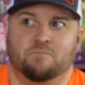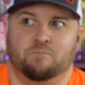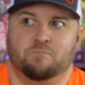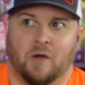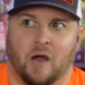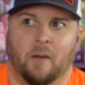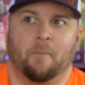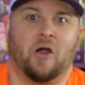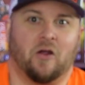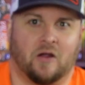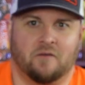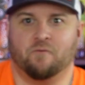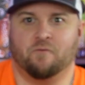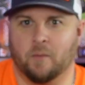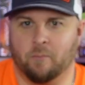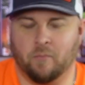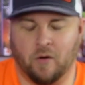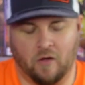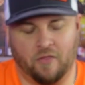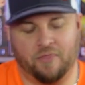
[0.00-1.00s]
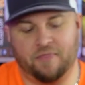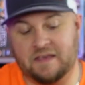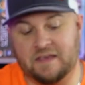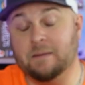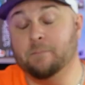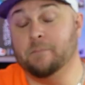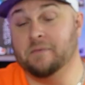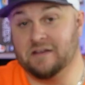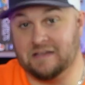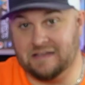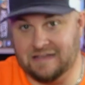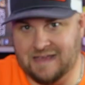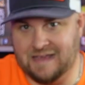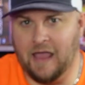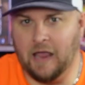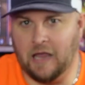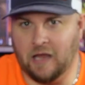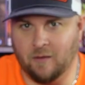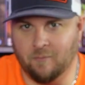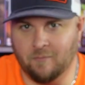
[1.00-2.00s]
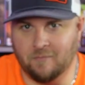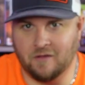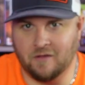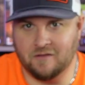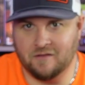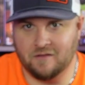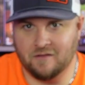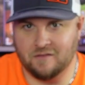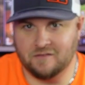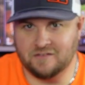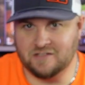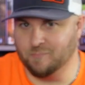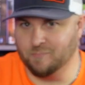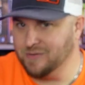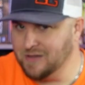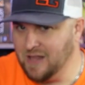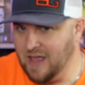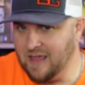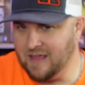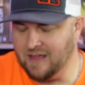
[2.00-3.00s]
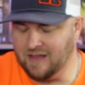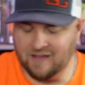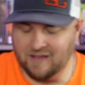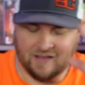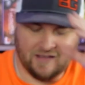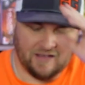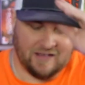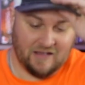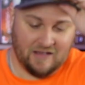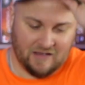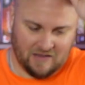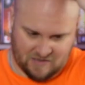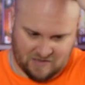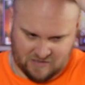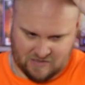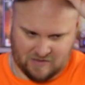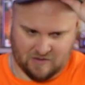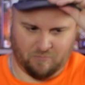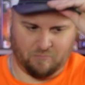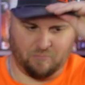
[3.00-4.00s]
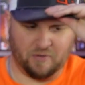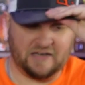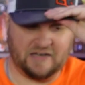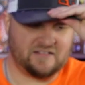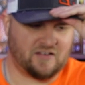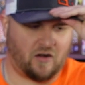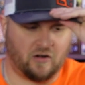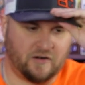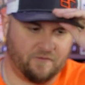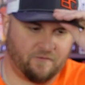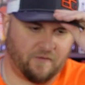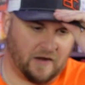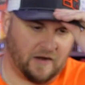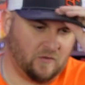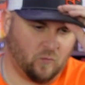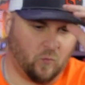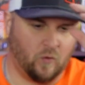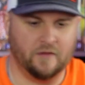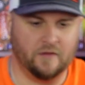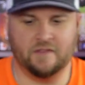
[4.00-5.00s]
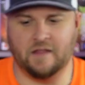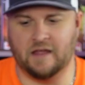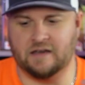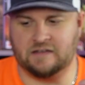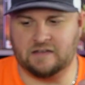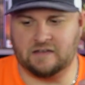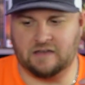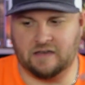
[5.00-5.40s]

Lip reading: American football themed game to play, but it's hard to find one that